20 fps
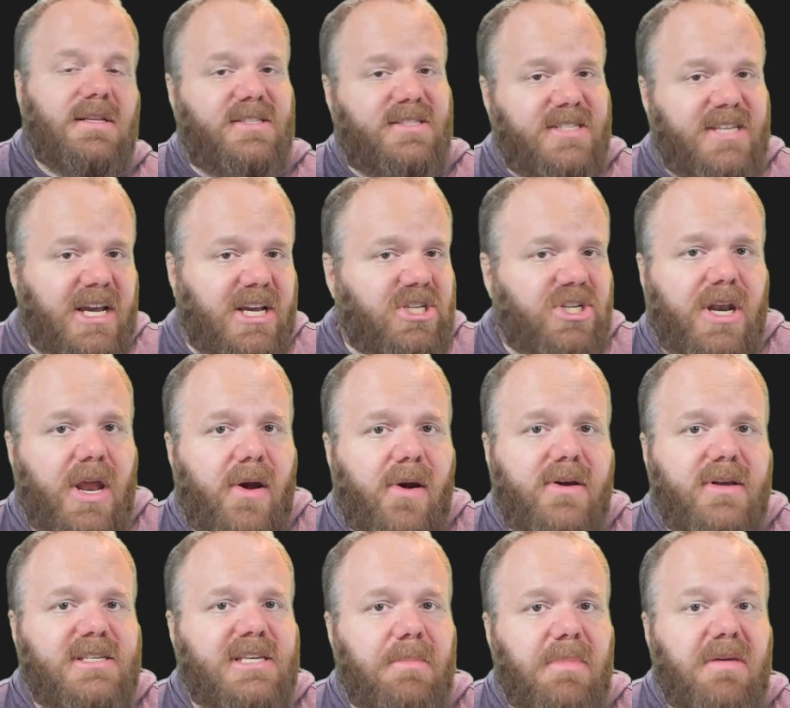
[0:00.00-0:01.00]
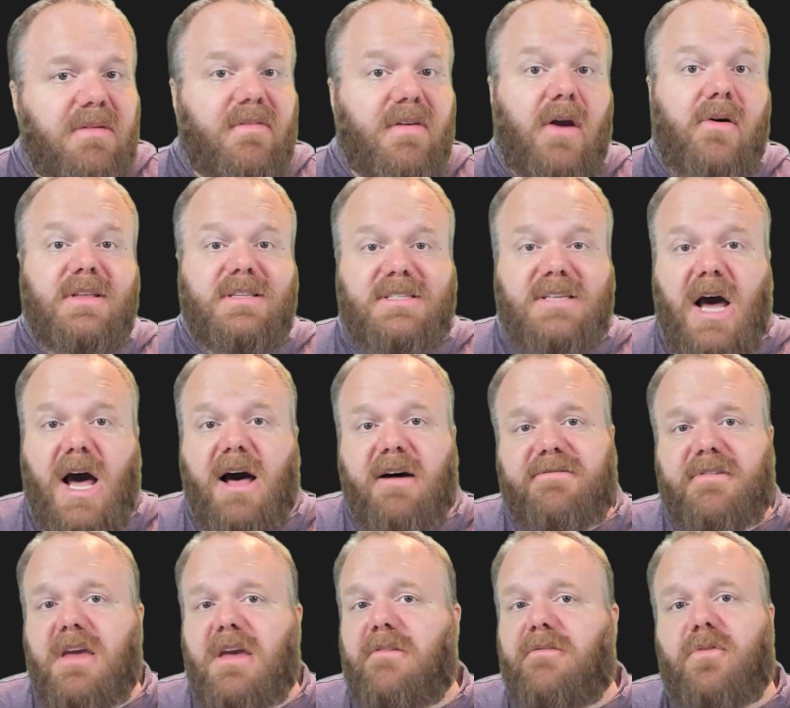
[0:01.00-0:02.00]
Dictionaries can be very
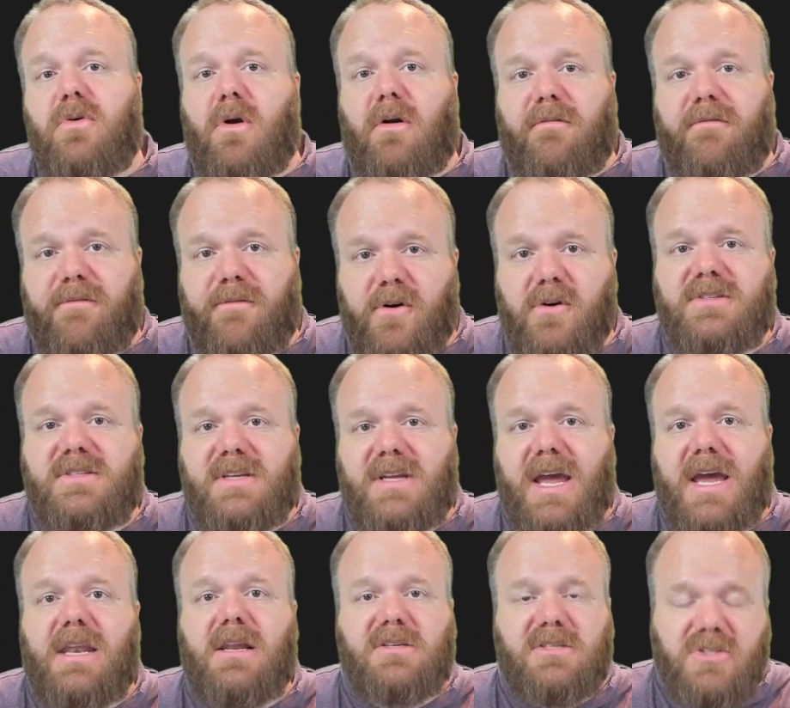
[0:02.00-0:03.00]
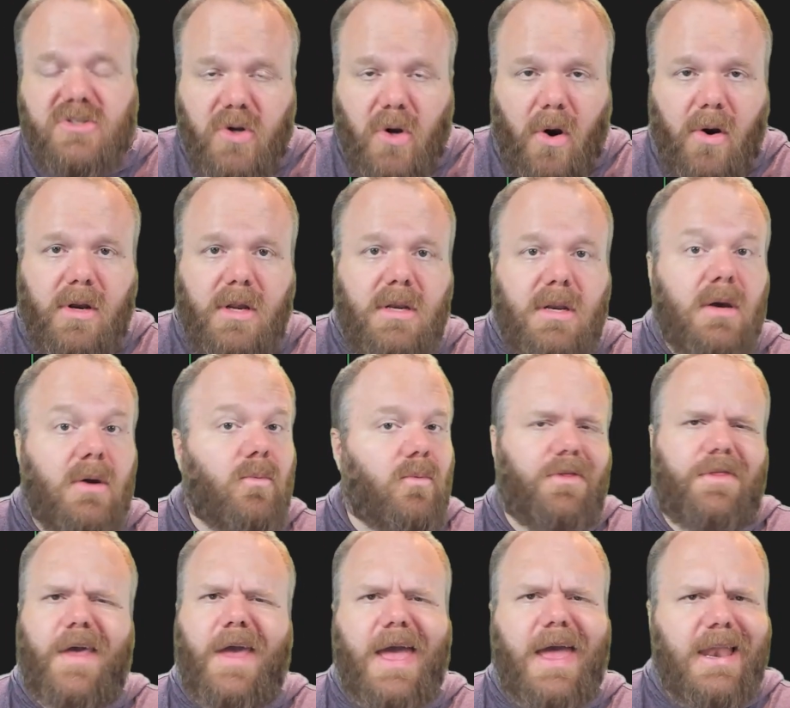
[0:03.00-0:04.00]
tough if you are first getting started
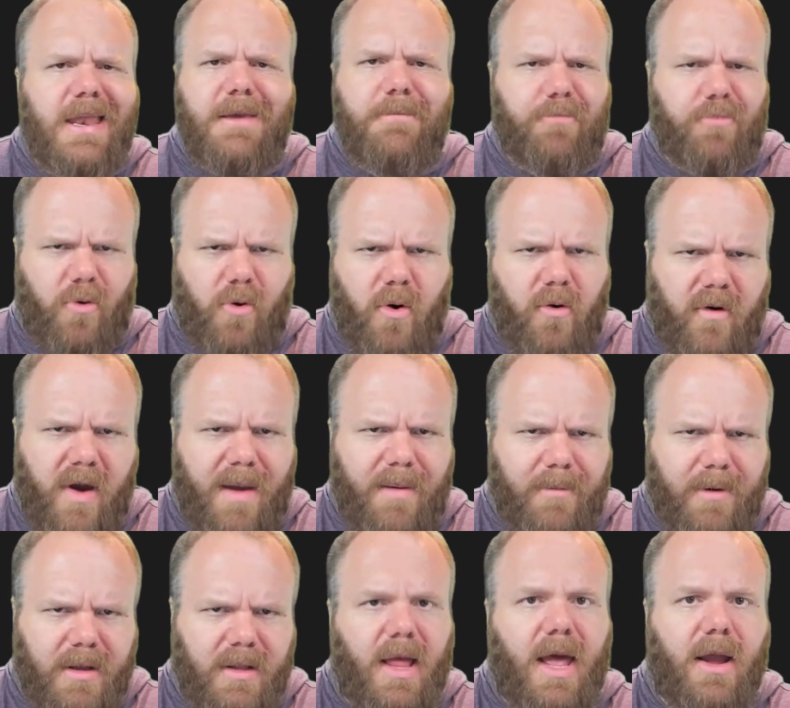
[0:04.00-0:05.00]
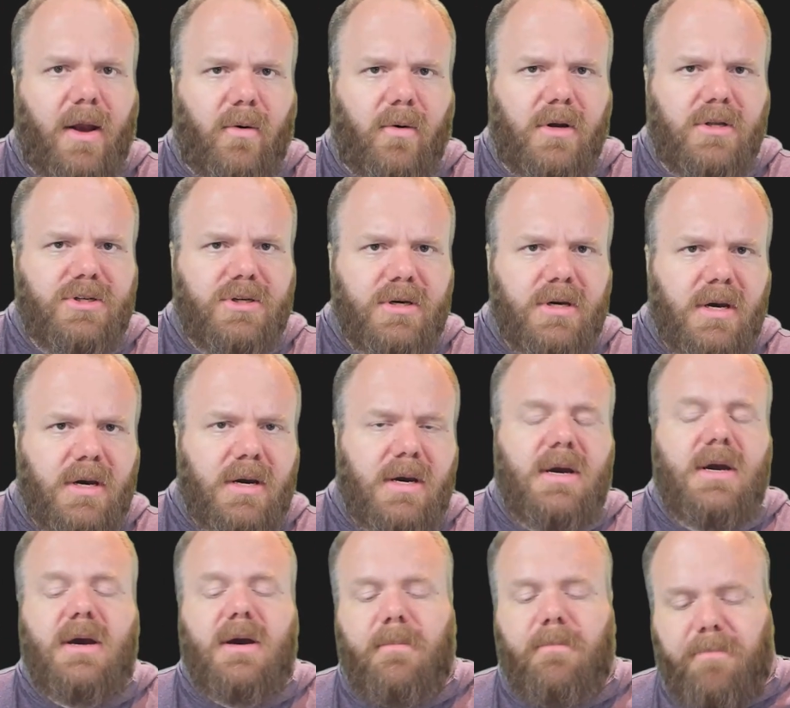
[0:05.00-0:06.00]
with any programming language,
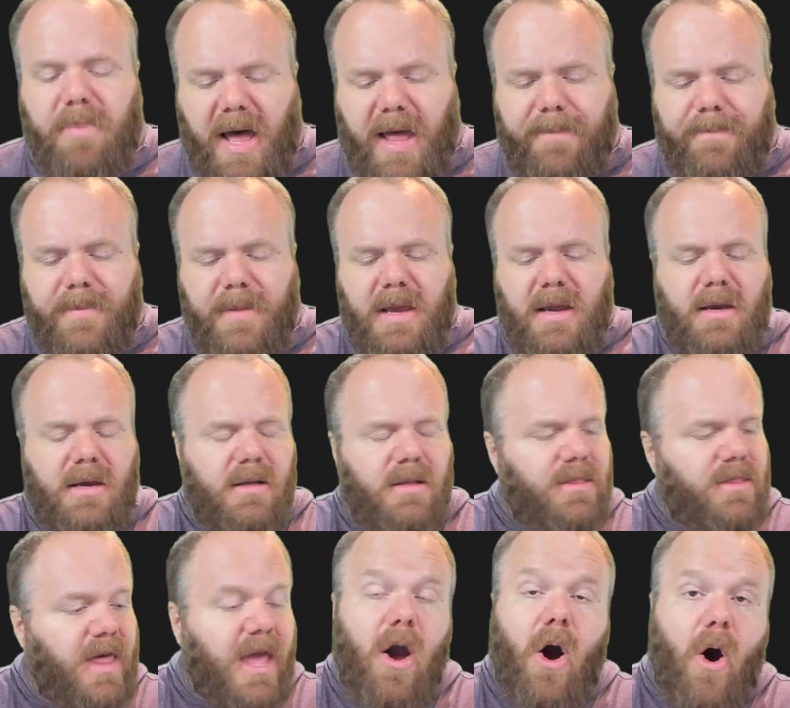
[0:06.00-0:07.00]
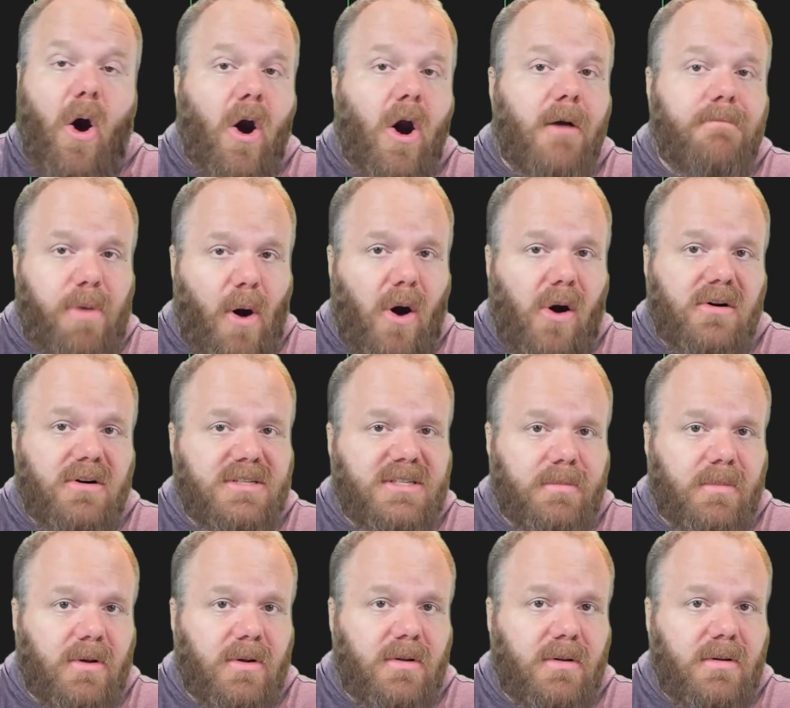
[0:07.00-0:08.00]
but they are
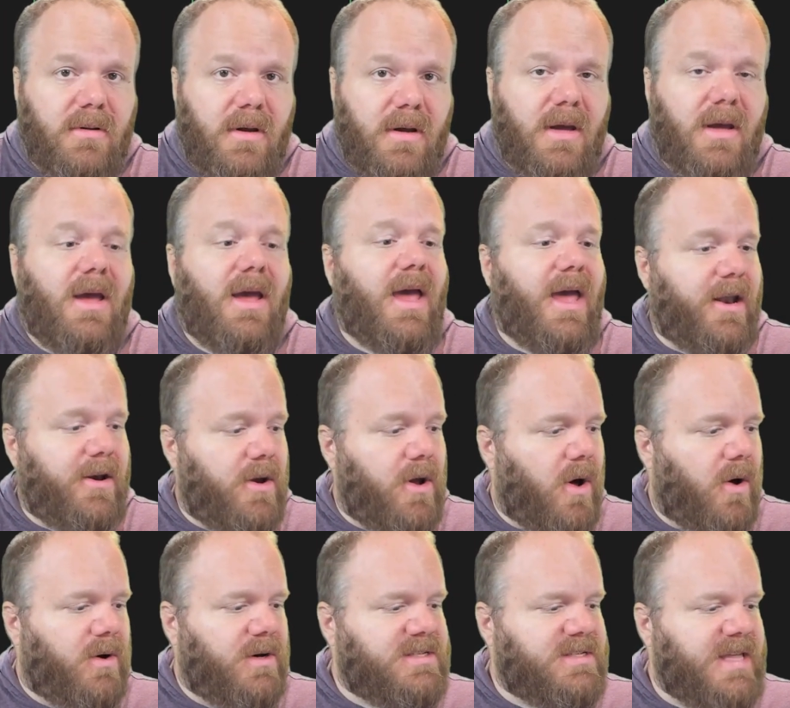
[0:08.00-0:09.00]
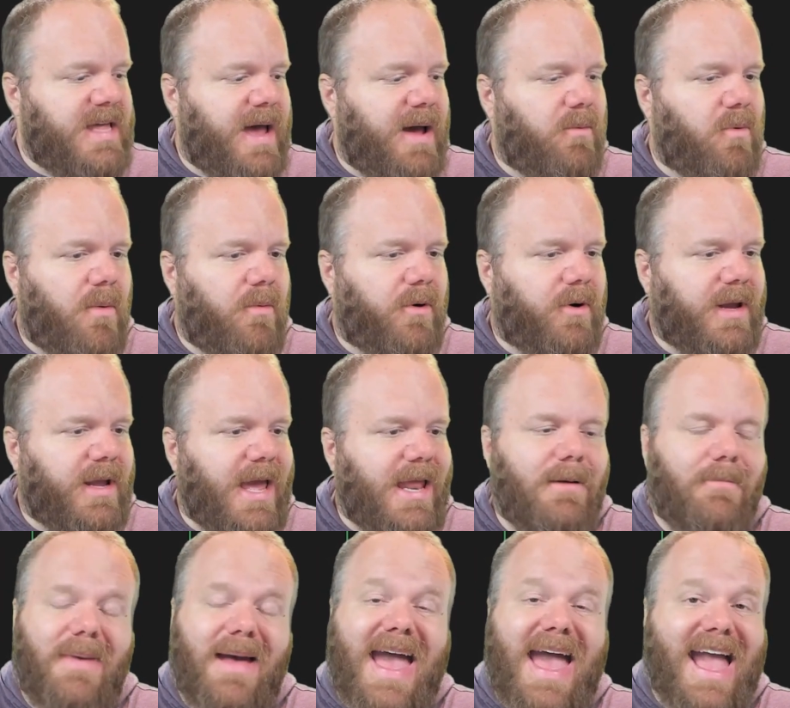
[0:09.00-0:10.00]
parsable. And notice that what we're
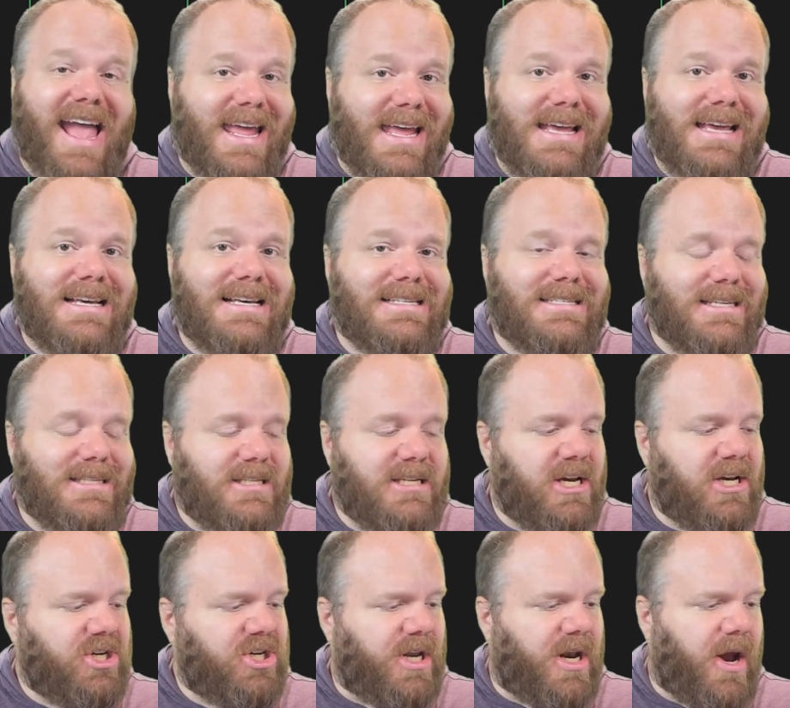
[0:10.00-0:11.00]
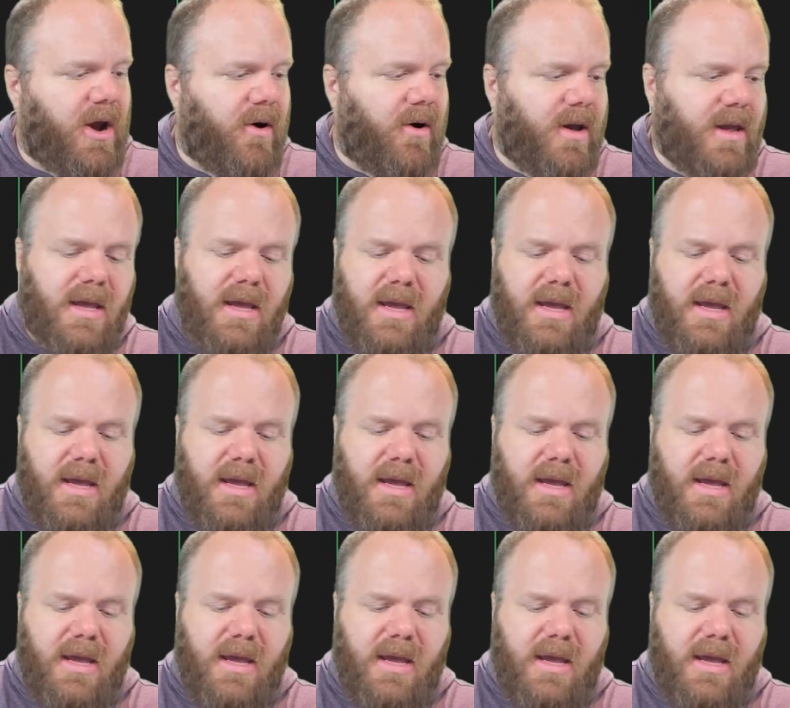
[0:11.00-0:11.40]
getting back is a dictionary.